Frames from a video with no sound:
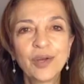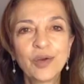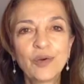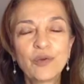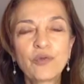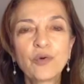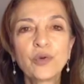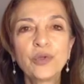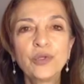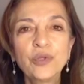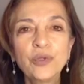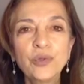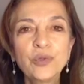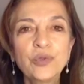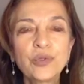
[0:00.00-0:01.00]
for
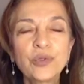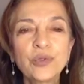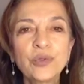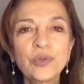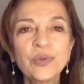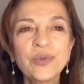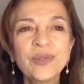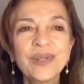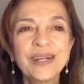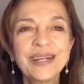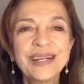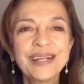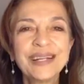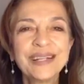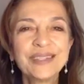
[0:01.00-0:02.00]
you to
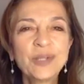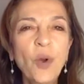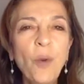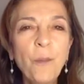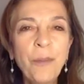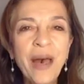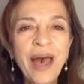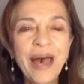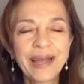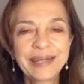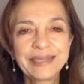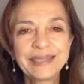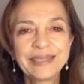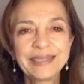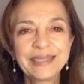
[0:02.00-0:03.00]
go
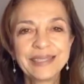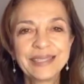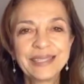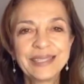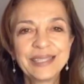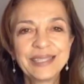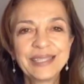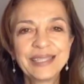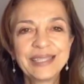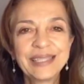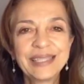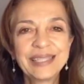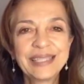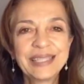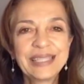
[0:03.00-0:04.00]
back
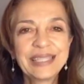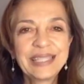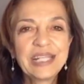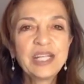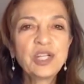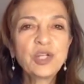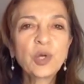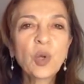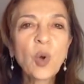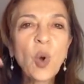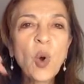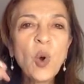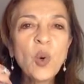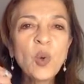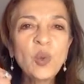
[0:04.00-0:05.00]
in your
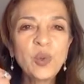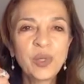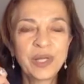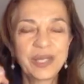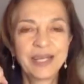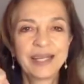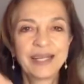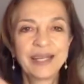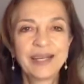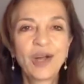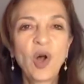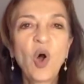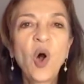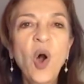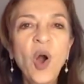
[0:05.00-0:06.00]
own
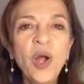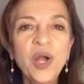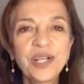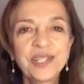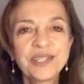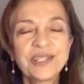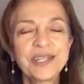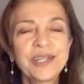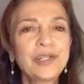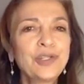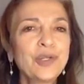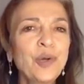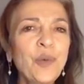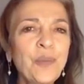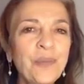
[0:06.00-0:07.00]
heart, in
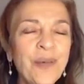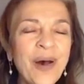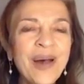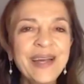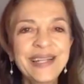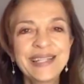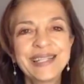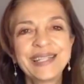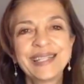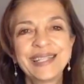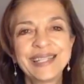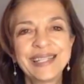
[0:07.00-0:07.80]
your body,